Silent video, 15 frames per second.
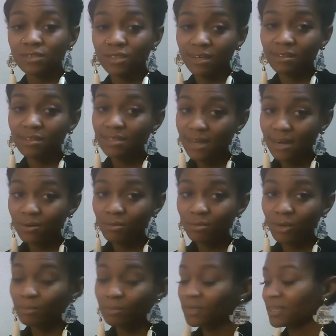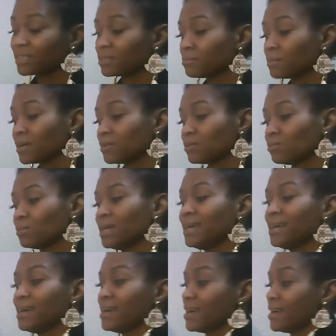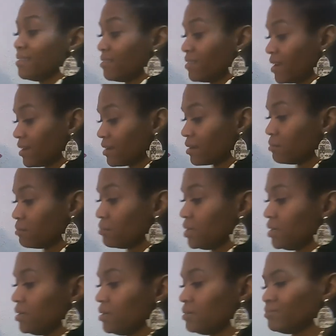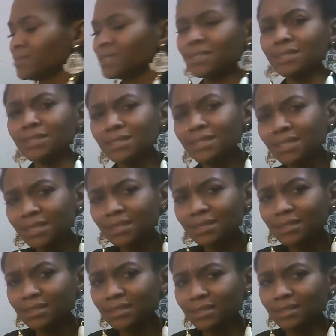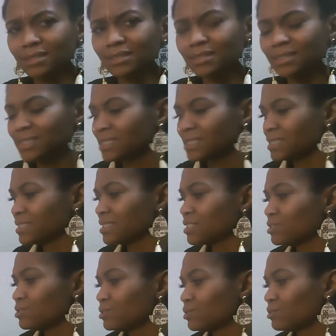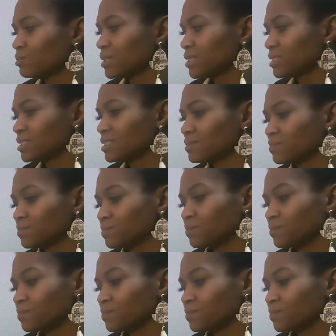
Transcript: You got the tower moment at the bottom, and that can be unsettling in a sense, you know, because